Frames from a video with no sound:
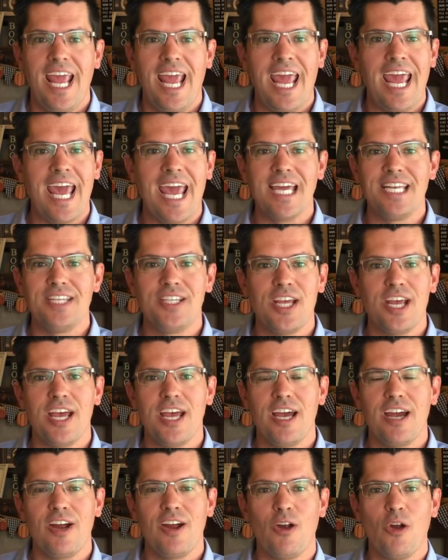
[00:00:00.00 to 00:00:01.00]
And
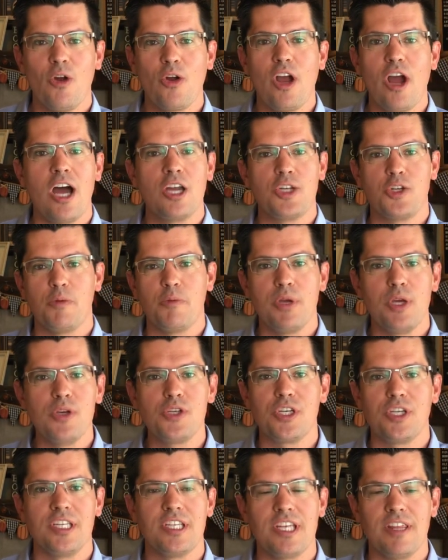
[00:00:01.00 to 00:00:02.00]
uh, her
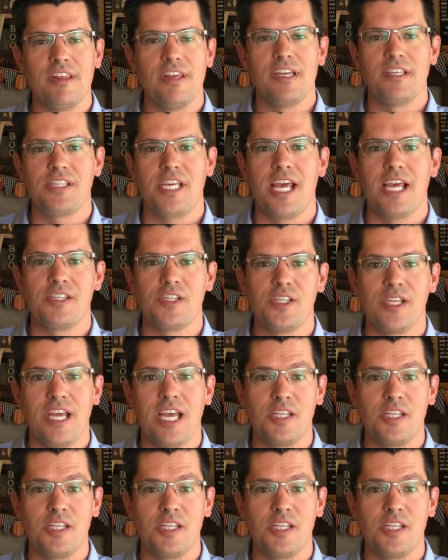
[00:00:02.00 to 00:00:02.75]
contribution to this has,